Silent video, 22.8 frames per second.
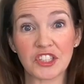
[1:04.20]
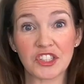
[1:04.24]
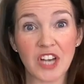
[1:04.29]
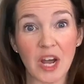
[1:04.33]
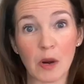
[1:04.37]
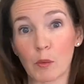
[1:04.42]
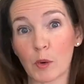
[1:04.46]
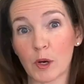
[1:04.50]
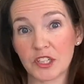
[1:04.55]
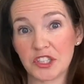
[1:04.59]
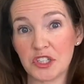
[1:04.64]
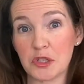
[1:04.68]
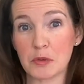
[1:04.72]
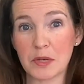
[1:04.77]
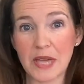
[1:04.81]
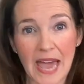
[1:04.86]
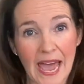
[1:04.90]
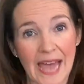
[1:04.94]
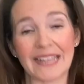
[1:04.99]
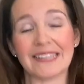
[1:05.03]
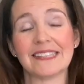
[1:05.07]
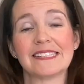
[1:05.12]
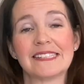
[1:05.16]
networks you
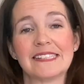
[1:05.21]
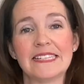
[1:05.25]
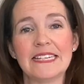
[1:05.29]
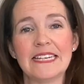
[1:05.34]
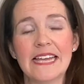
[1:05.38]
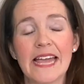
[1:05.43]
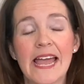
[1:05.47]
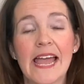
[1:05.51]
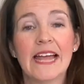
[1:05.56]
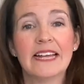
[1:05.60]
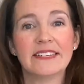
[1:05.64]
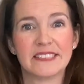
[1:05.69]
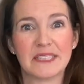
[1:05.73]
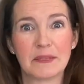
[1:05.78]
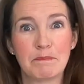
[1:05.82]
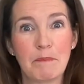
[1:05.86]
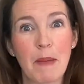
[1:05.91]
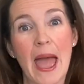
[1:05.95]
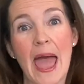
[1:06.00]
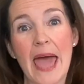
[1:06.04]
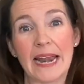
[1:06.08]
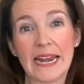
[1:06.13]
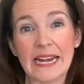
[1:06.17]
can see
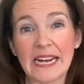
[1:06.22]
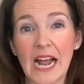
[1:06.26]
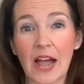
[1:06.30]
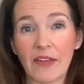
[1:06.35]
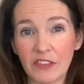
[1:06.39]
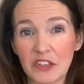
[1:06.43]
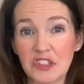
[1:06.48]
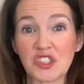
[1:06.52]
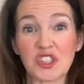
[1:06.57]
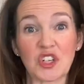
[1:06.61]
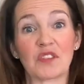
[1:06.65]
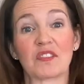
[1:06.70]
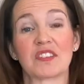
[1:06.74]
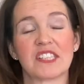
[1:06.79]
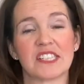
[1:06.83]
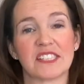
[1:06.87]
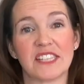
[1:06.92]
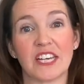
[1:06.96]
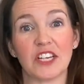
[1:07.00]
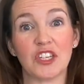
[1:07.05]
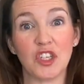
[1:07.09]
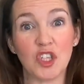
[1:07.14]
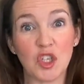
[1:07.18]
depending on the services
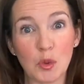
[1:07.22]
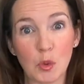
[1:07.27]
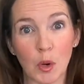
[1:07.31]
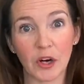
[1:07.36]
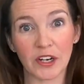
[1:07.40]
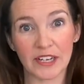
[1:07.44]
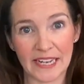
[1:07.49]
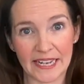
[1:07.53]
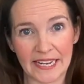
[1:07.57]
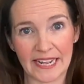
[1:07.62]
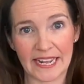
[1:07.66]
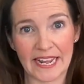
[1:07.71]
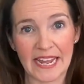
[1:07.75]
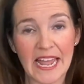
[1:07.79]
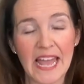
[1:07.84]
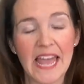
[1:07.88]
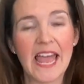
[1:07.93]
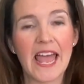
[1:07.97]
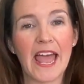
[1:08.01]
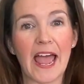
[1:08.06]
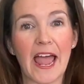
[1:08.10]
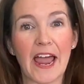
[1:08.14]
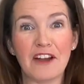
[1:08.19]
that you are getting.
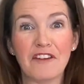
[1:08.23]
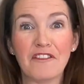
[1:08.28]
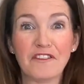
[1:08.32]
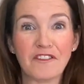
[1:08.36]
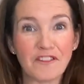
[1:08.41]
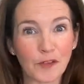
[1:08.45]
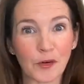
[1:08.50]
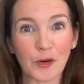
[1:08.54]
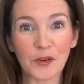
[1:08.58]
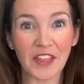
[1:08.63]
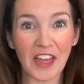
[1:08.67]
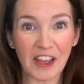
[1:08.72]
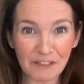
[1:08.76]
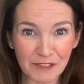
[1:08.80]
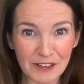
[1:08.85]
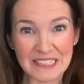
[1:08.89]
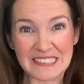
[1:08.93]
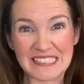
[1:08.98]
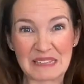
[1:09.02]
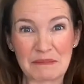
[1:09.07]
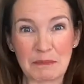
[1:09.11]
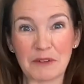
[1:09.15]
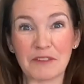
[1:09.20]
And for that
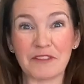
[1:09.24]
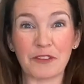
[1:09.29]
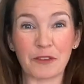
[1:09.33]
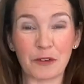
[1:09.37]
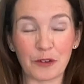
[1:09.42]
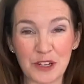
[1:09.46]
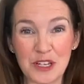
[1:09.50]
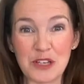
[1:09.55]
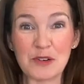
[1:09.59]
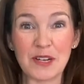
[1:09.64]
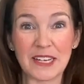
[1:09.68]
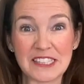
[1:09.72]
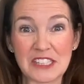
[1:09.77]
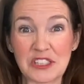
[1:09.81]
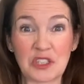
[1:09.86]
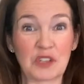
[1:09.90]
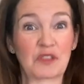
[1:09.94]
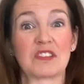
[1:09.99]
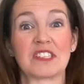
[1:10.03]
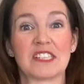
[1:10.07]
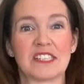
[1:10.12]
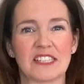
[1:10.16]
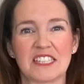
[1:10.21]
reason, before you get
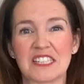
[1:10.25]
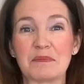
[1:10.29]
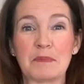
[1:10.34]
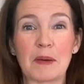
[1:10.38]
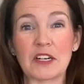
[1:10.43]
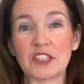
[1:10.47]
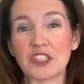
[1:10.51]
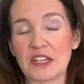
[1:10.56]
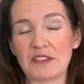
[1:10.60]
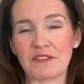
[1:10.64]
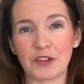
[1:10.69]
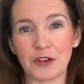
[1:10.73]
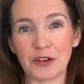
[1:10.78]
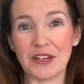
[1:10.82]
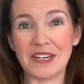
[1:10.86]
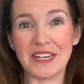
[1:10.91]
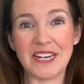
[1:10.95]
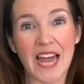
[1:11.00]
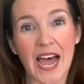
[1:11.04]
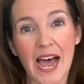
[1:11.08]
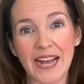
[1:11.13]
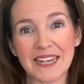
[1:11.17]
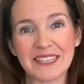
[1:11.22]
services, especially if they're
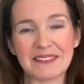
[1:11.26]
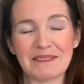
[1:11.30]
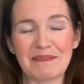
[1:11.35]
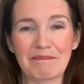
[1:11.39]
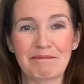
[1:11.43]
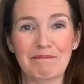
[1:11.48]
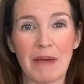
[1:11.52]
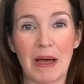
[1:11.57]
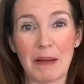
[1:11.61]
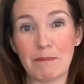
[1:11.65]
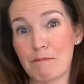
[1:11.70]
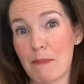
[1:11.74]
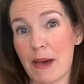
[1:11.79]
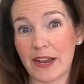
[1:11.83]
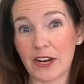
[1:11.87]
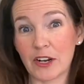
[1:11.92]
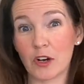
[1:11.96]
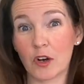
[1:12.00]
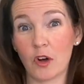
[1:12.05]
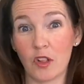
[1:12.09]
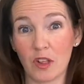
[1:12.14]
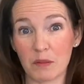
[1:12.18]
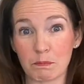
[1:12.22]
not a
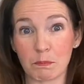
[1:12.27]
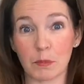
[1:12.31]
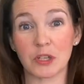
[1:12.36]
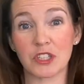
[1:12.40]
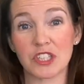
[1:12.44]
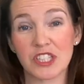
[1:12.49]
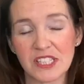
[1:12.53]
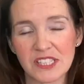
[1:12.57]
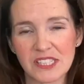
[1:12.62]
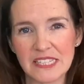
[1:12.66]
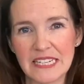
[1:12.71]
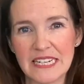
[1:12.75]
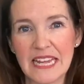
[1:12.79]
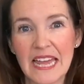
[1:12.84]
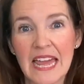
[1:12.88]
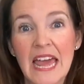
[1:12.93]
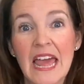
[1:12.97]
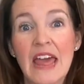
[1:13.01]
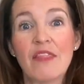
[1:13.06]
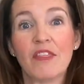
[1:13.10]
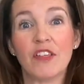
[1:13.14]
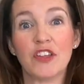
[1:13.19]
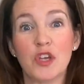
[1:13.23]
medical emergency,
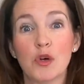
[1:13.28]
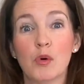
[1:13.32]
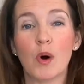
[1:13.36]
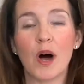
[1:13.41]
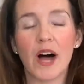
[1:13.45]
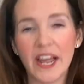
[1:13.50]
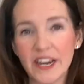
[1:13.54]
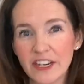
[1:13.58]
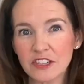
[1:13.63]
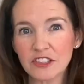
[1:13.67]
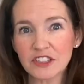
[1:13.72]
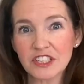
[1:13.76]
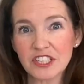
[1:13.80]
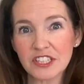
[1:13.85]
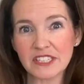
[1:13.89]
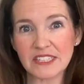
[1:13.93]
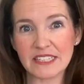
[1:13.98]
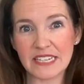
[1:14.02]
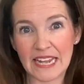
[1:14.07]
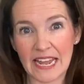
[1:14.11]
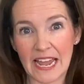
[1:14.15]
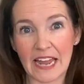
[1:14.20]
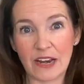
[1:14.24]
that you
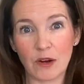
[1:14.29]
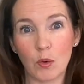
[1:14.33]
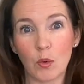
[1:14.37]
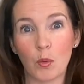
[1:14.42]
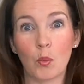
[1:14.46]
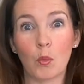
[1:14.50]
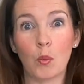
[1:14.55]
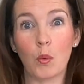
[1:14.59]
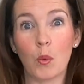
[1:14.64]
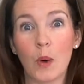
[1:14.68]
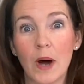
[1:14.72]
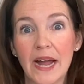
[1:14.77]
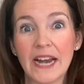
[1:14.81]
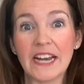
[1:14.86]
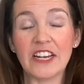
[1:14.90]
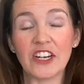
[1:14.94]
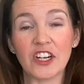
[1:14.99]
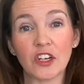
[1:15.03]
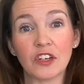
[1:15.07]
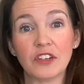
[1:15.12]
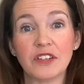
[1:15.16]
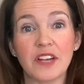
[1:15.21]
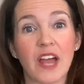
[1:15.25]
understand what
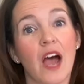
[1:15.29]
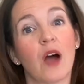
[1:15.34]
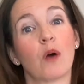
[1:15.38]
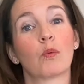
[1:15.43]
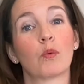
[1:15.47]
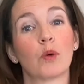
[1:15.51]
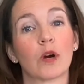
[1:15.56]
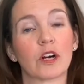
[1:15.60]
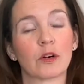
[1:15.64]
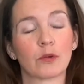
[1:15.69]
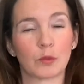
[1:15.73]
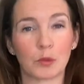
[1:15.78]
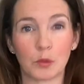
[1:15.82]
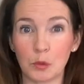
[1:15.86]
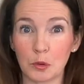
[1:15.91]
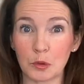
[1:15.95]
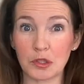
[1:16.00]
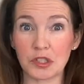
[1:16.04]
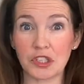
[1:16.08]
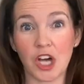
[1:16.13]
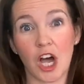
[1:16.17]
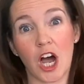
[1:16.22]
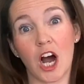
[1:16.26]
your network
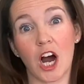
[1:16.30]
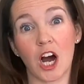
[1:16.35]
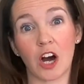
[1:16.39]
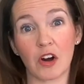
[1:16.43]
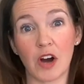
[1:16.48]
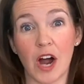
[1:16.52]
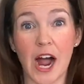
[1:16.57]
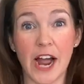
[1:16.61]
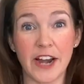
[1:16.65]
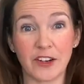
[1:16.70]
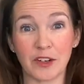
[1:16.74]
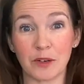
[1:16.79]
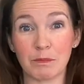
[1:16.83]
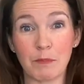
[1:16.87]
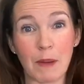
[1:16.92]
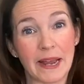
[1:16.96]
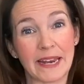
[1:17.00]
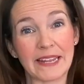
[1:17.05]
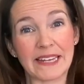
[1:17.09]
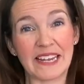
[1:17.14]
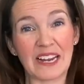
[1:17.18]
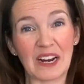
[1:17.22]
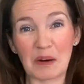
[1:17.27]
rules are on your
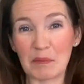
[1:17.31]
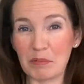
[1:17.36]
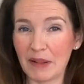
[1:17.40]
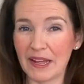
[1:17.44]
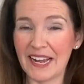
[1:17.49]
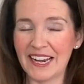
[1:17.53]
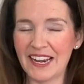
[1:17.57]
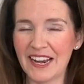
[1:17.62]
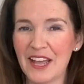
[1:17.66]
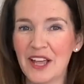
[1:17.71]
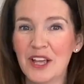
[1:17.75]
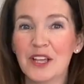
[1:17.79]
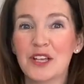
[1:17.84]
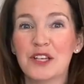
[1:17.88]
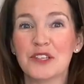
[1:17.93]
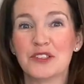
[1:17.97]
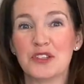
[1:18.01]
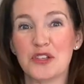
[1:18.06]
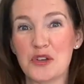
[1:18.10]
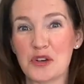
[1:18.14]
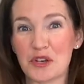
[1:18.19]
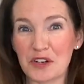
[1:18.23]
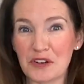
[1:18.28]
Medicare plan
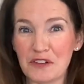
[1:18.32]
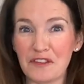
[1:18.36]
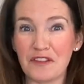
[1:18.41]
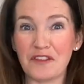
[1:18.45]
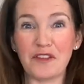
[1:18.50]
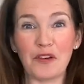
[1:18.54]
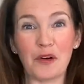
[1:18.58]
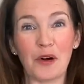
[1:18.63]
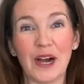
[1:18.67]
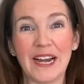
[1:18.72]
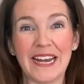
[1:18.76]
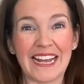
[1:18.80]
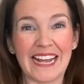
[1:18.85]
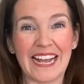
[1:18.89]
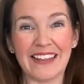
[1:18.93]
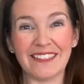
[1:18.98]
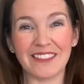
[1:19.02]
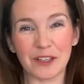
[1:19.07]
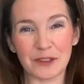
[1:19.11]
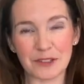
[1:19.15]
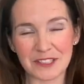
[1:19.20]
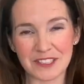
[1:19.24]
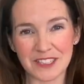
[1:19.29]
so you can avoid,
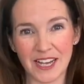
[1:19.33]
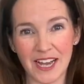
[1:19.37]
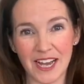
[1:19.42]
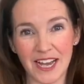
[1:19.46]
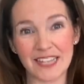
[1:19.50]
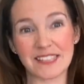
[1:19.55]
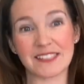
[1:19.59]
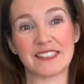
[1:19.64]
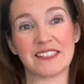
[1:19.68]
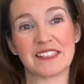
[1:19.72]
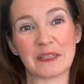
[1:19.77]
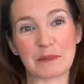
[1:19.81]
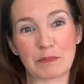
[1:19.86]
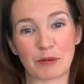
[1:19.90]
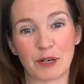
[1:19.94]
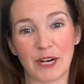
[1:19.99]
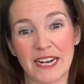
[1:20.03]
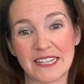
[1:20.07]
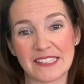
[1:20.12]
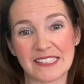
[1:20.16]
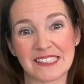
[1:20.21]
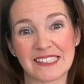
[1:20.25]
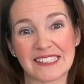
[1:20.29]
again, those costly
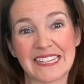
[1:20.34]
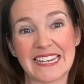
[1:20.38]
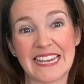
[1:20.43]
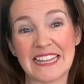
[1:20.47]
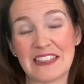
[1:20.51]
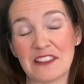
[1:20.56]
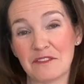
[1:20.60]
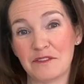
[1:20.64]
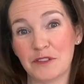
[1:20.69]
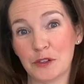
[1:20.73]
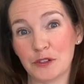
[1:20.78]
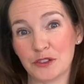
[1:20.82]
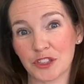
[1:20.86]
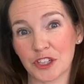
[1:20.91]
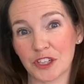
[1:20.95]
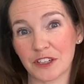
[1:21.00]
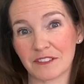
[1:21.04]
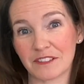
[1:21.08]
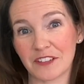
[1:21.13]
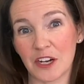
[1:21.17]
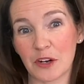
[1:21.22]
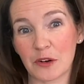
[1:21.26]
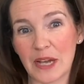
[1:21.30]
surprises in the
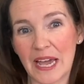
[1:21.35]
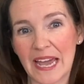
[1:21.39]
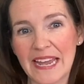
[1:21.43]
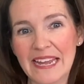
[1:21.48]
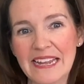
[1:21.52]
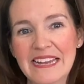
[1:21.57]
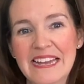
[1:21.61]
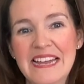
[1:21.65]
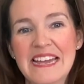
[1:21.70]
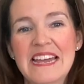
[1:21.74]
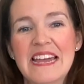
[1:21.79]
future, okay?